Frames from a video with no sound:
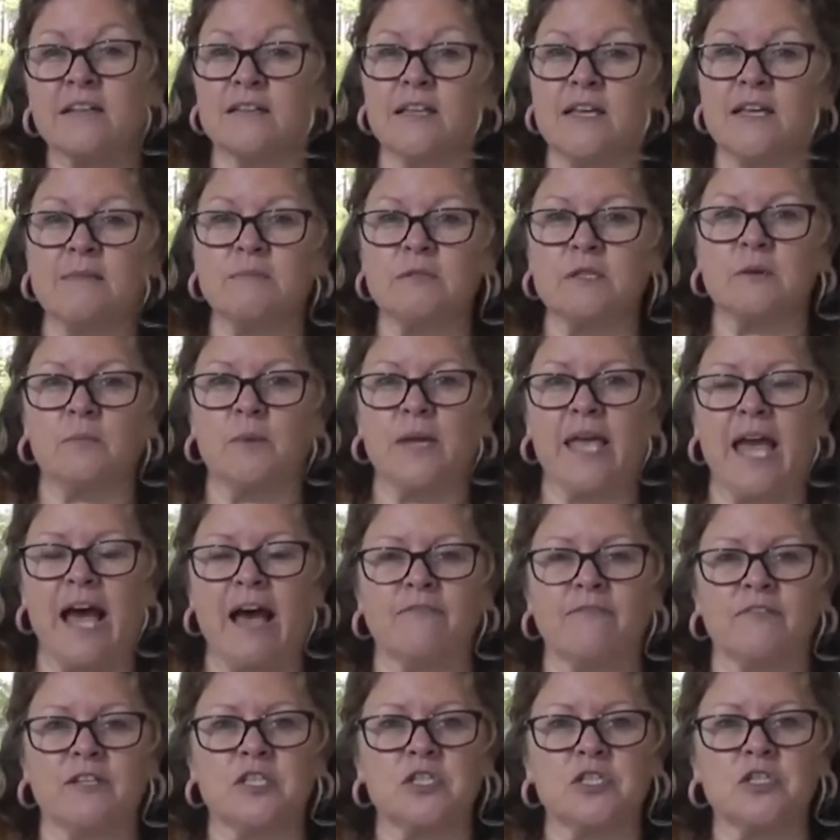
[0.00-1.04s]
themes that we
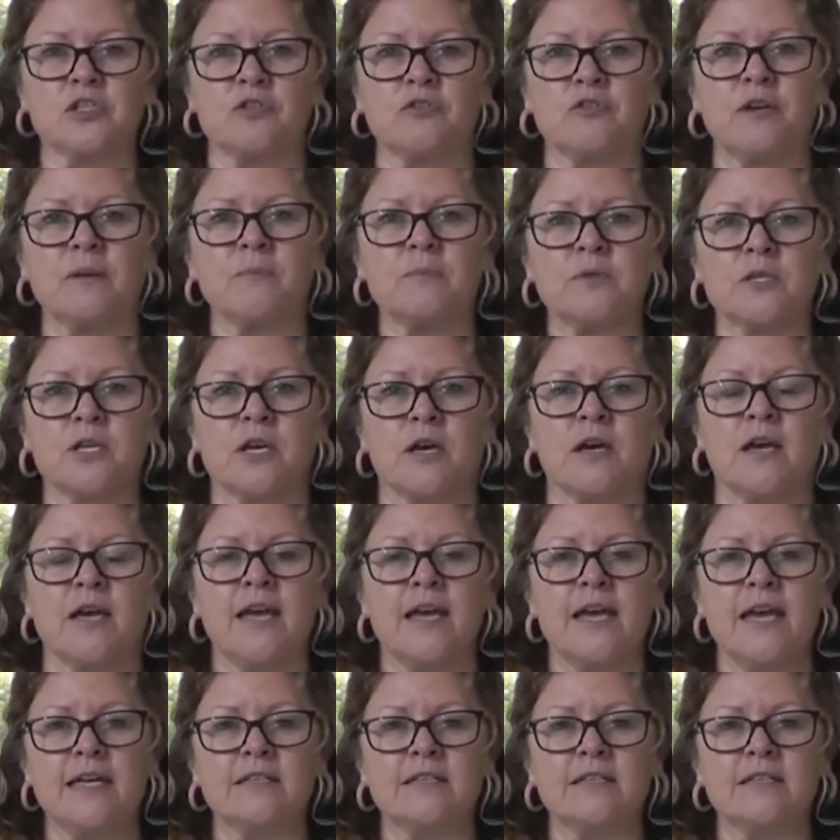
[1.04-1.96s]
have in Scripture